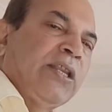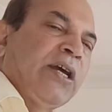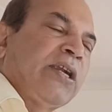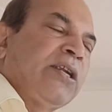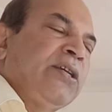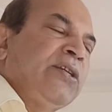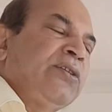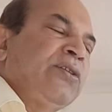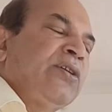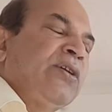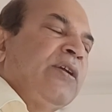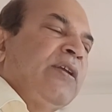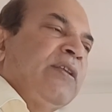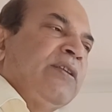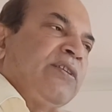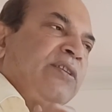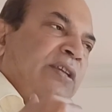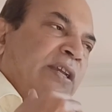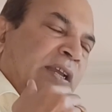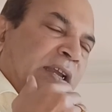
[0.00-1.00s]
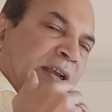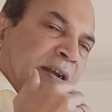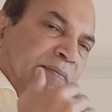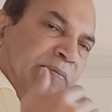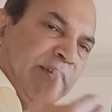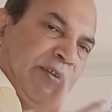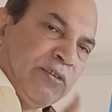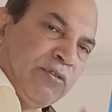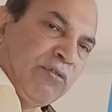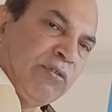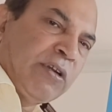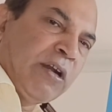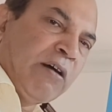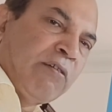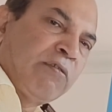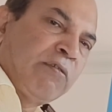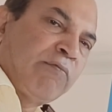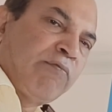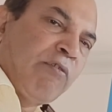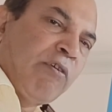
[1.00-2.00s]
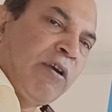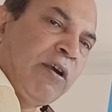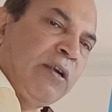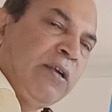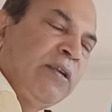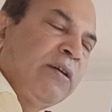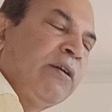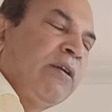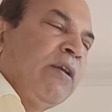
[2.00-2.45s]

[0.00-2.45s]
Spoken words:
that is single phase to ground fault